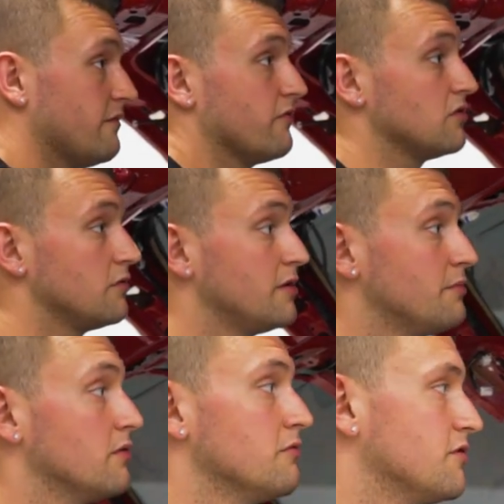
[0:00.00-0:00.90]
sit for a little
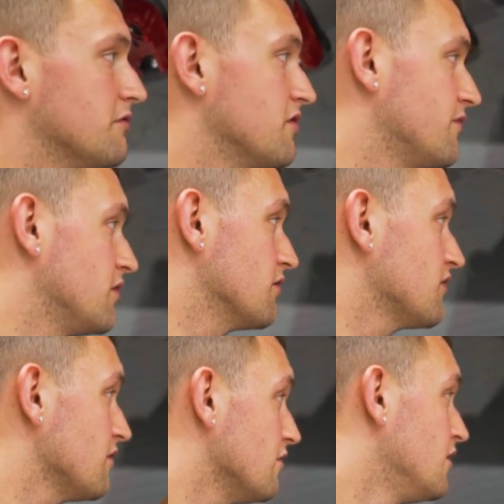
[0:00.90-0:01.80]
bit, but we're doing this video,
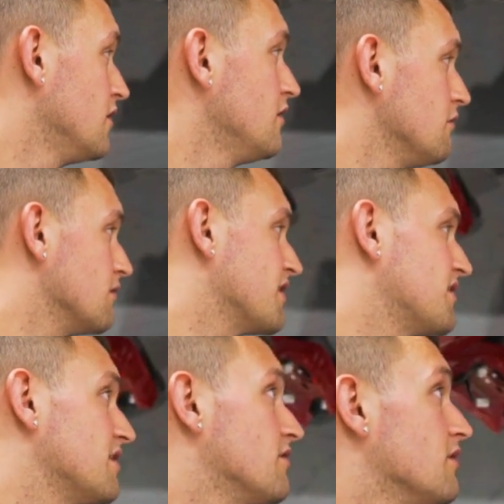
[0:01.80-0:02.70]
so we'll get
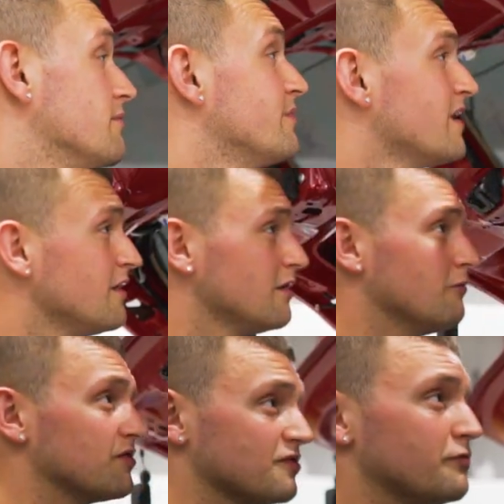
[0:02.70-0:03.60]
that done.
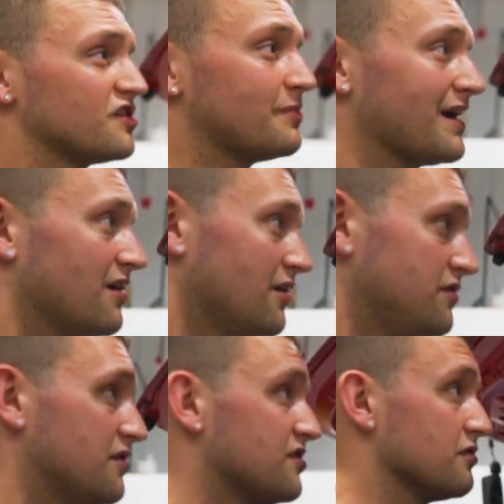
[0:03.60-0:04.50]
Once the wing's back
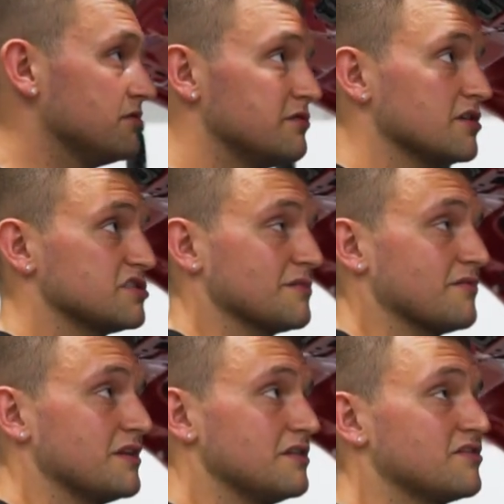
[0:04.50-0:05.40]
on, you can still do touch-ups
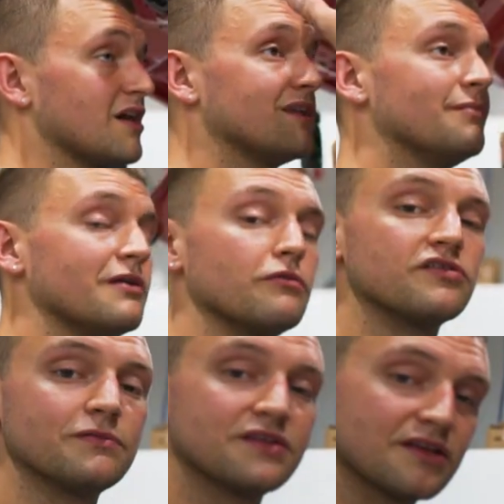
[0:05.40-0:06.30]
from the inside. The main
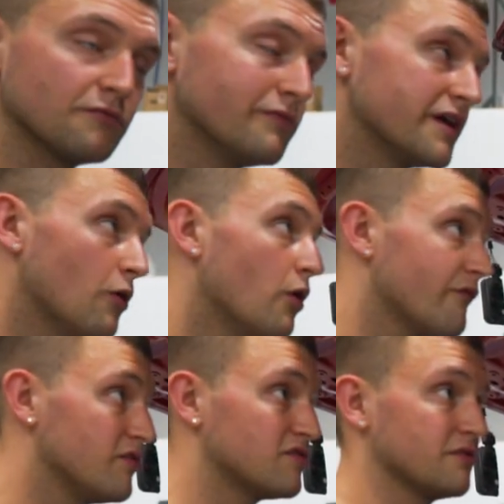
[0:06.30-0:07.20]
reason we take the wing
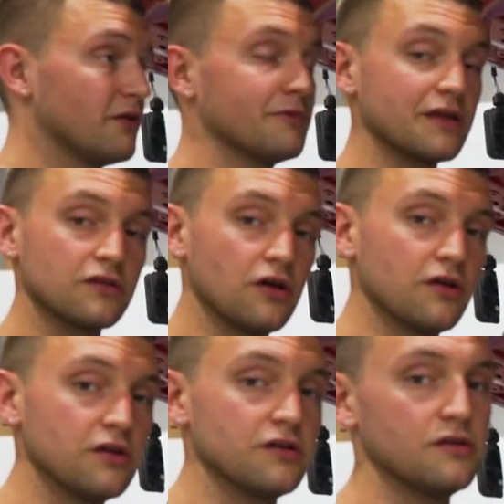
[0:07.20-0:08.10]
off is so that we can
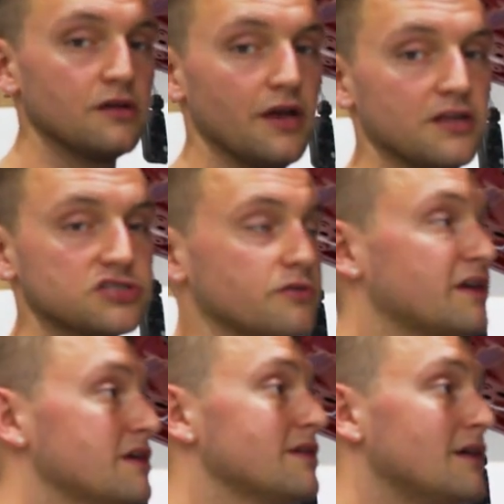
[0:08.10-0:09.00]
cut it and
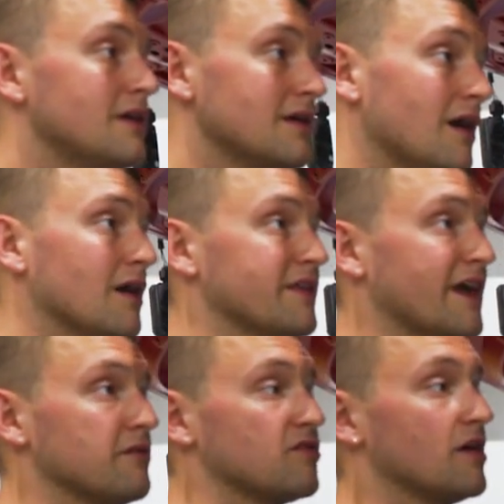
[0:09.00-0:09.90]
shrink it on the
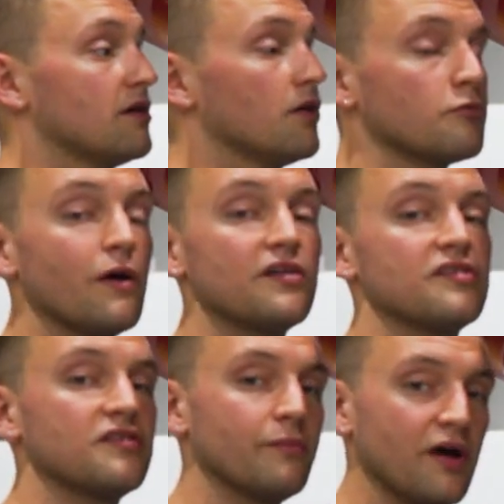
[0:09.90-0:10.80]
outside. Otherwise,
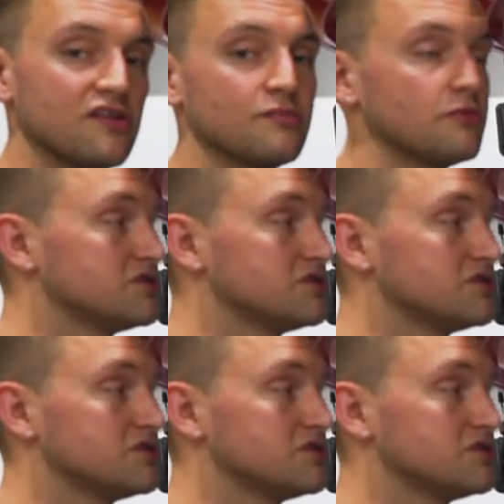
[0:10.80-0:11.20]
it's impossible